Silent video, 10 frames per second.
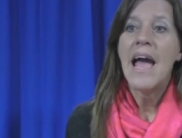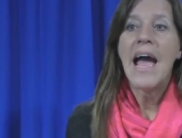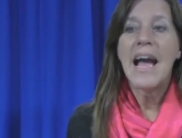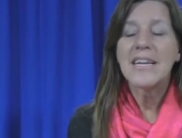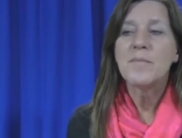
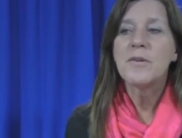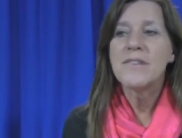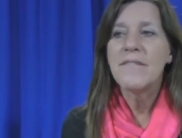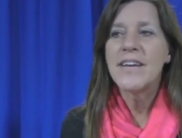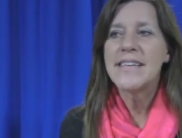
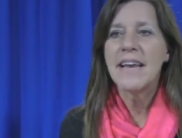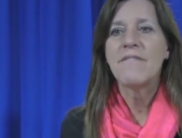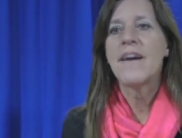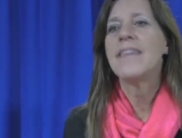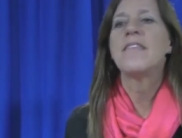Experts have
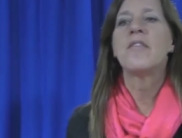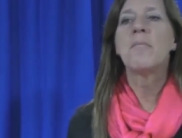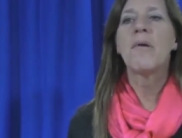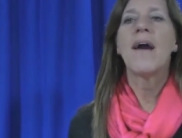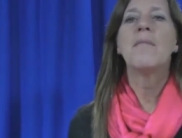identified that the
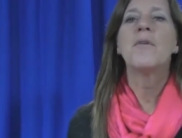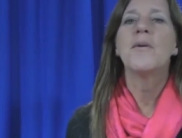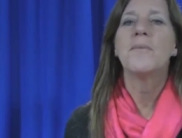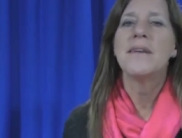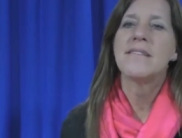
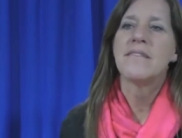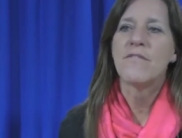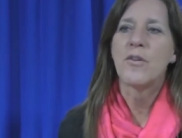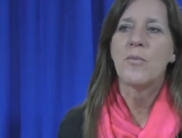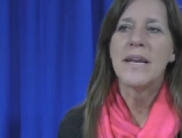primary reason
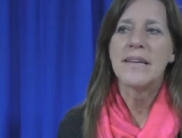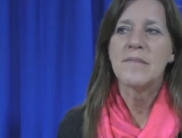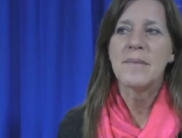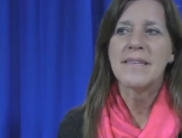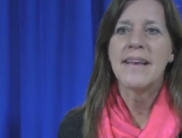for
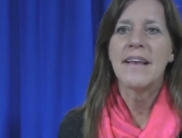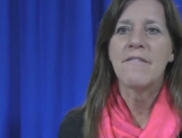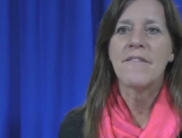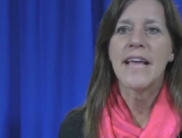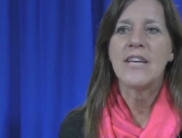witness
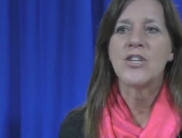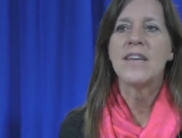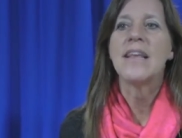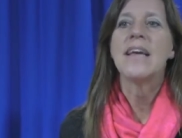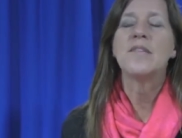
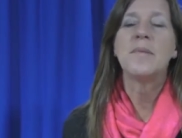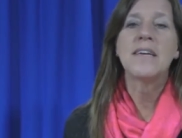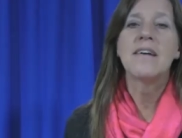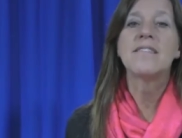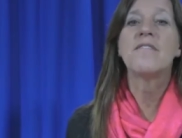misidentification is
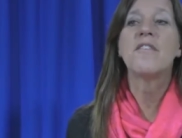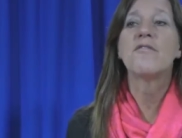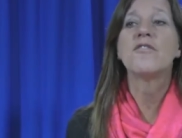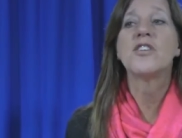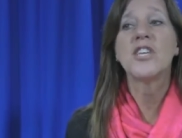because of the
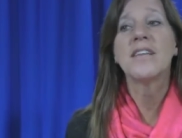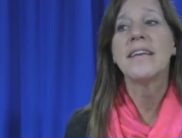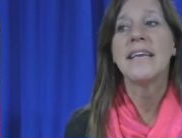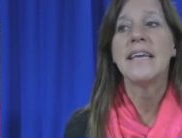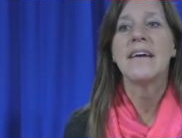
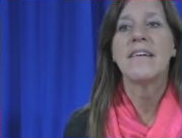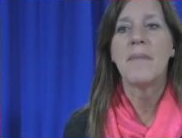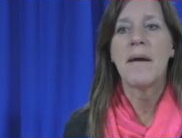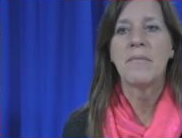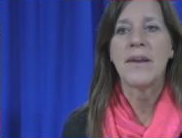fragility of
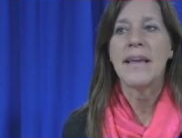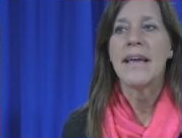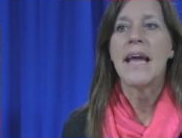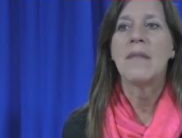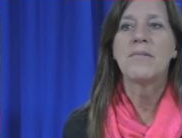memory
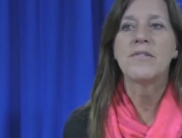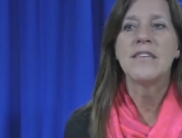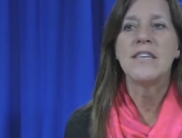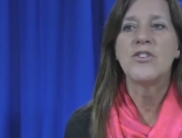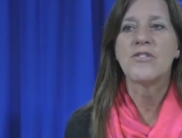and
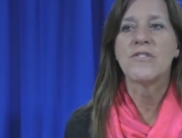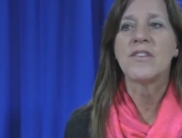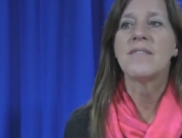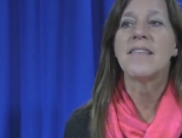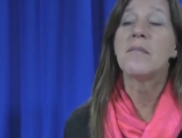procedures
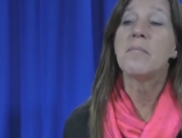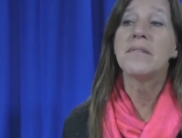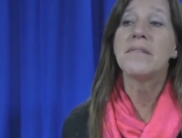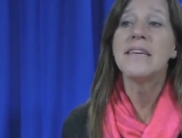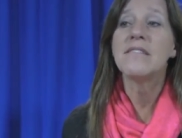that the
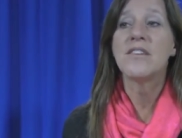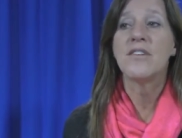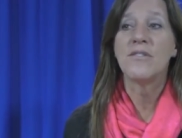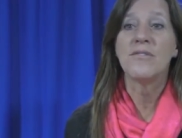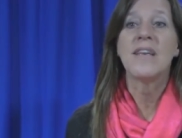police
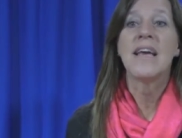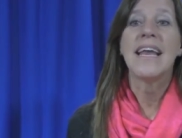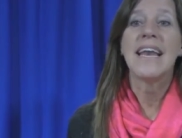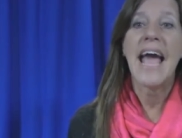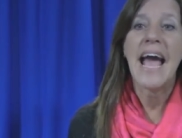use
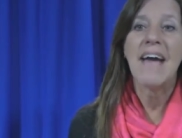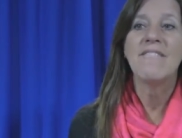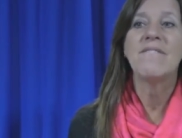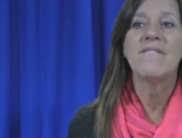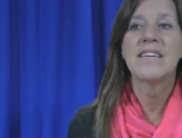in
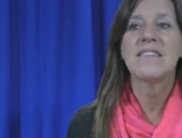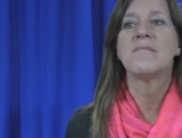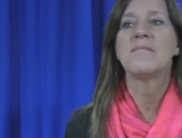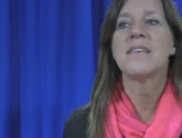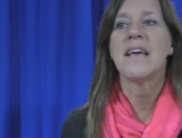having
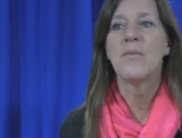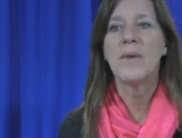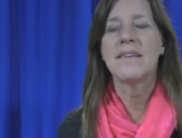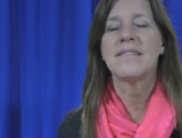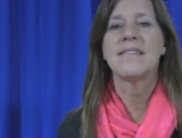victims and
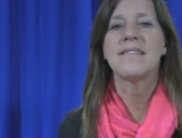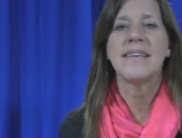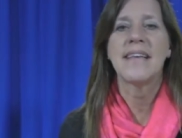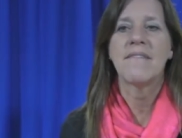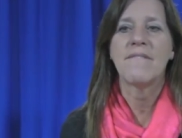witnesses
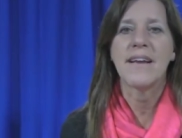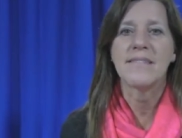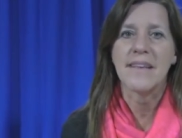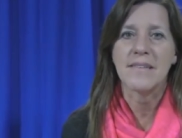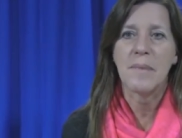identify a
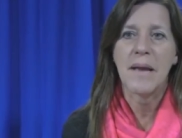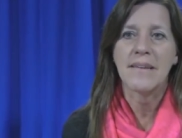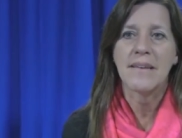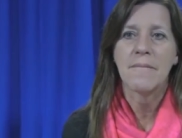suspect.